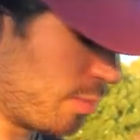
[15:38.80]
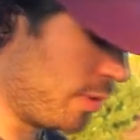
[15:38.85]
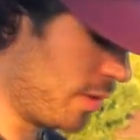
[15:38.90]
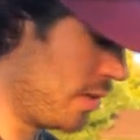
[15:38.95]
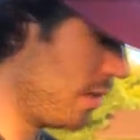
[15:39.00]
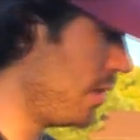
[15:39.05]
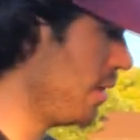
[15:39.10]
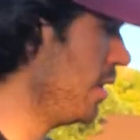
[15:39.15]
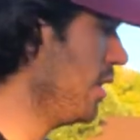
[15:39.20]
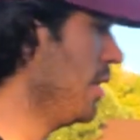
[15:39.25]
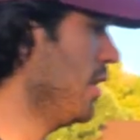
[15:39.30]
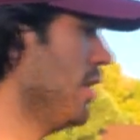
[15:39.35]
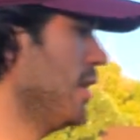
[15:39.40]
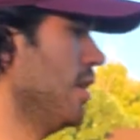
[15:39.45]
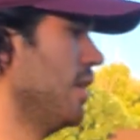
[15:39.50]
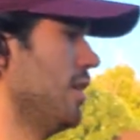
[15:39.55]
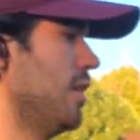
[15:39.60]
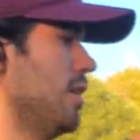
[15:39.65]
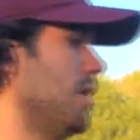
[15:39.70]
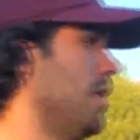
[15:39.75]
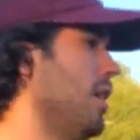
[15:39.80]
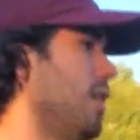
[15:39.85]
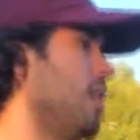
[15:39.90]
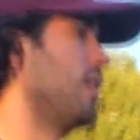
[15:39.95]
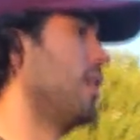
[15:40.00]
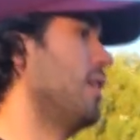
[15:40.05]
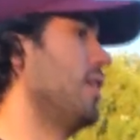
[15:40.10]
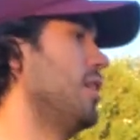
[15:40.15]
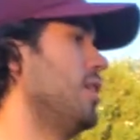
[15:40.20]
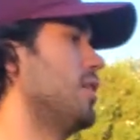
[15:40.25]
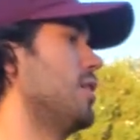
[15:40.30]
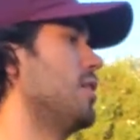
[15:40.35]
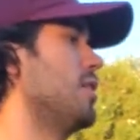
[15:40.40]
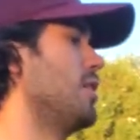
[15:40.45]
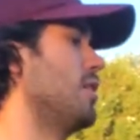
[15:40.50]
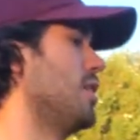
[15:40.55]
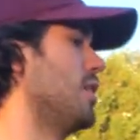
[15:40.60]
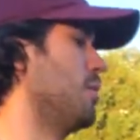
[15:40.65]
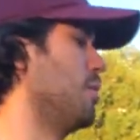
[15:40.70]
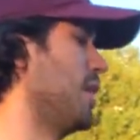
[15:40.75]
put all good
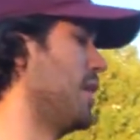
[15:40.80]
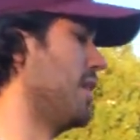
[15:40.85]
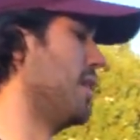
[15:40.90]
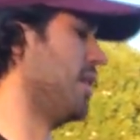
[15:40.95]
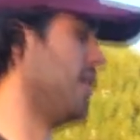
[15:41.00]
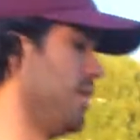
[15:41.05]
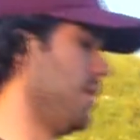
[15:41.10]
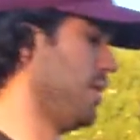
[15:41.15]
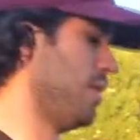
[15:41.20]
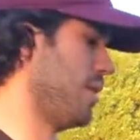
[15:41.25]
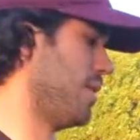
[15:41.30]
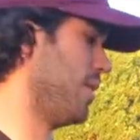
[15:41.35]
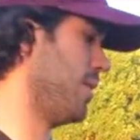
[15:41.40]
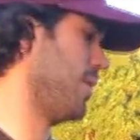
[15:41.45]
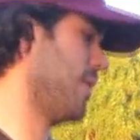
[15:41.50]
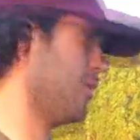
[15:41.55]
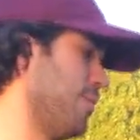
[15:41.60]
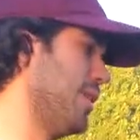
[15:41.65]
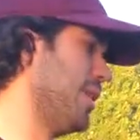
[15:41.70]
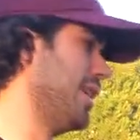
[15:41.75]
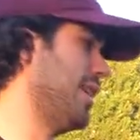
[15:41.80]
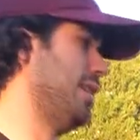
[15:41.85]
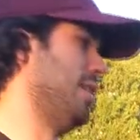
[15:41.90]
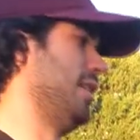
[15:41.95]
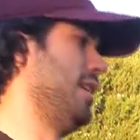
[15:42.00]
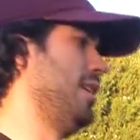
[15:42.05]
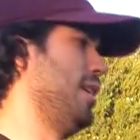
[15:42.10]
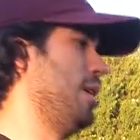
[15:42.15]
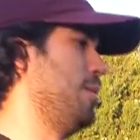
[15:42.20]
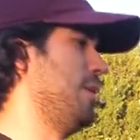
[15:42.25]
internals in because what can I say?